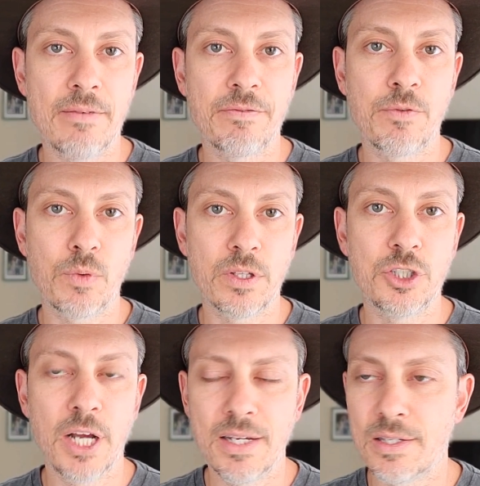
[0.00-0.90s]
for the
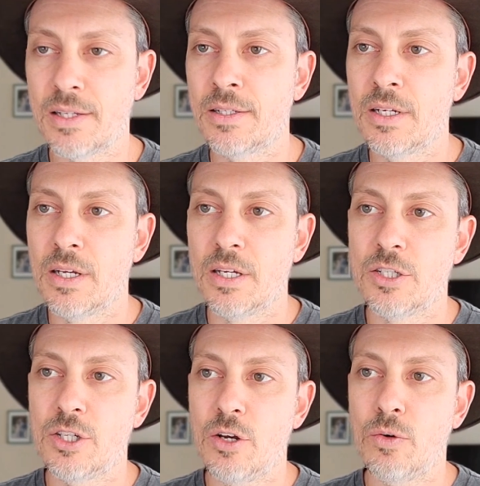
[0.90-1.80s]
chest.
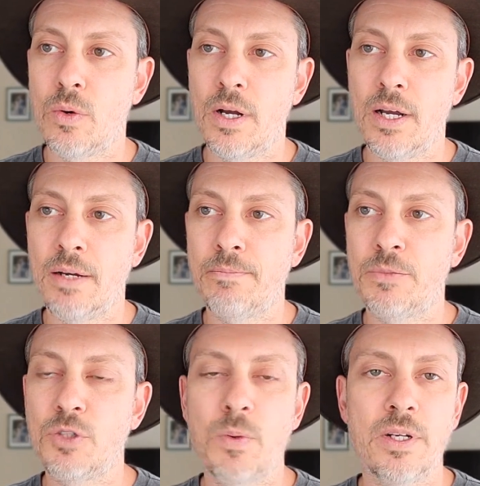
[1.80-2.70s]
So
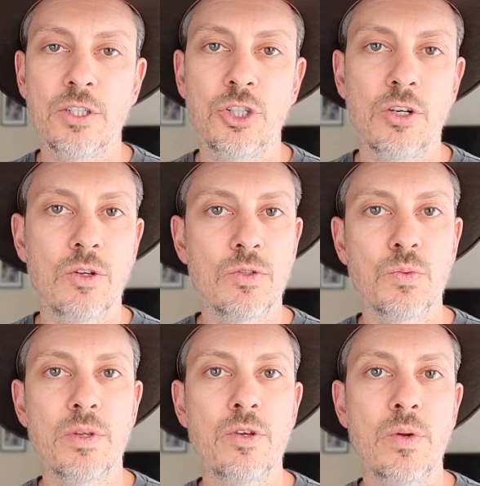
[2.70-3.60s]
just wanted to share those
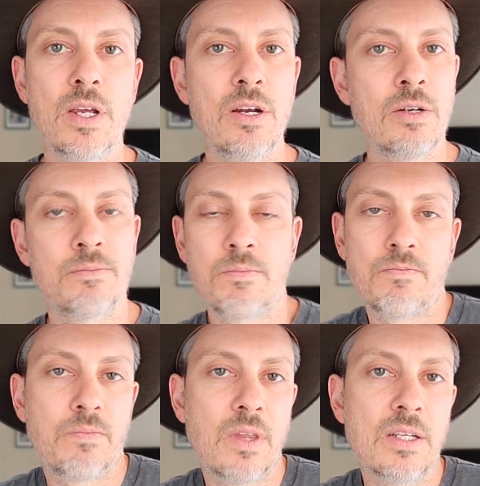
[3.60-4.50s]
with you here,
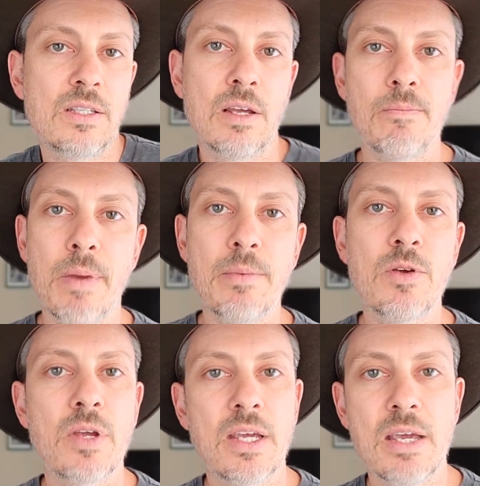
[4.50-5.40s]
things that maybe you
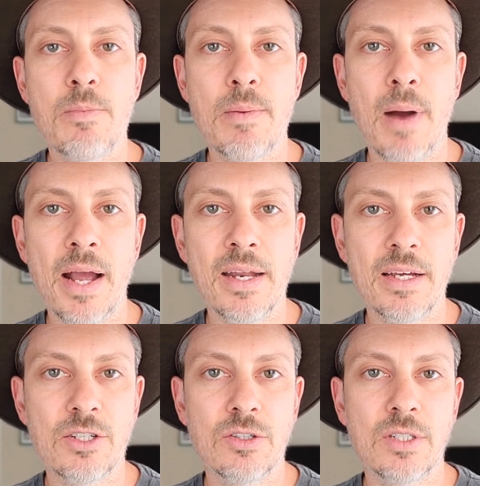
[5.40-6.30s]
can keep in mind as
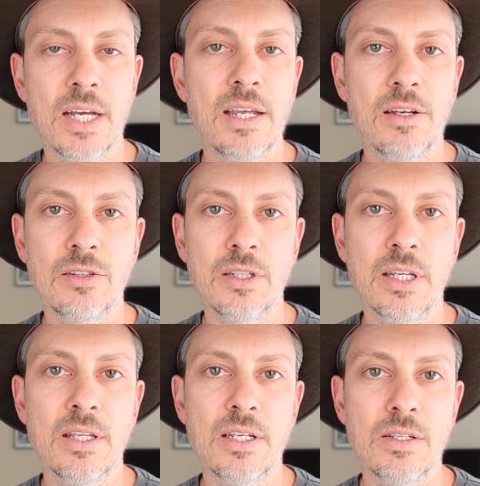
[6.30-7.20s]
you're taking a look at
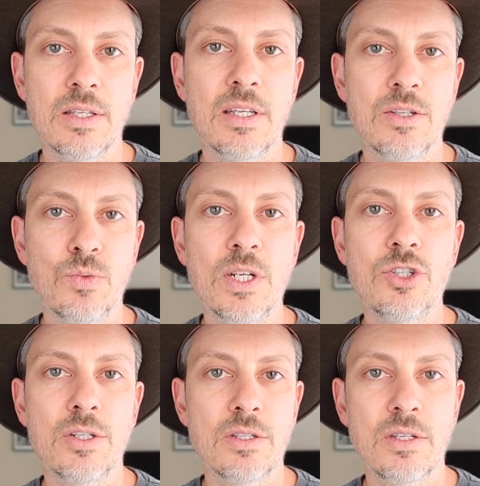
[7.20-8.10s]
these
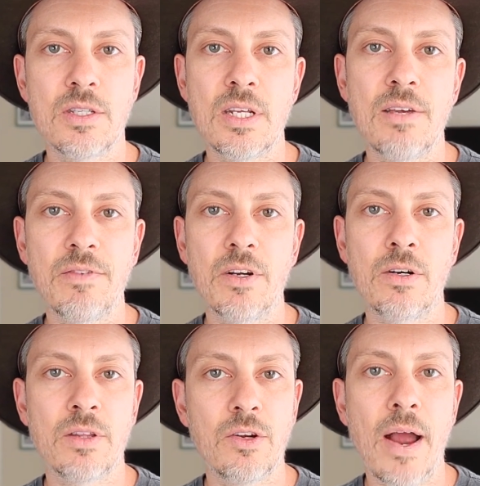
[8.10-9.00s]
regions to see if
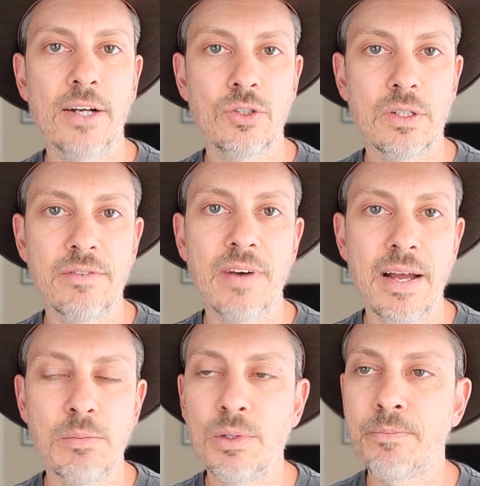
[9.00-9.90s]
they're actually
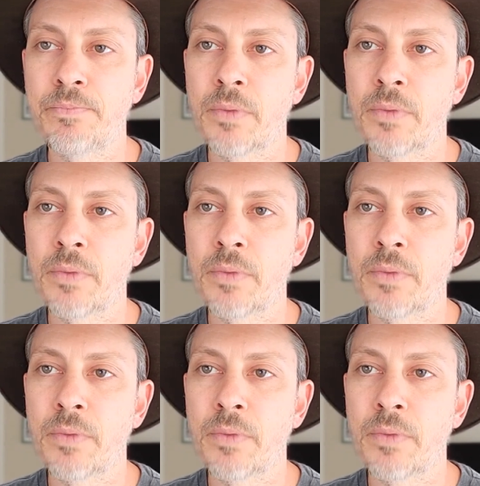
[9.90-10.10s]
viable.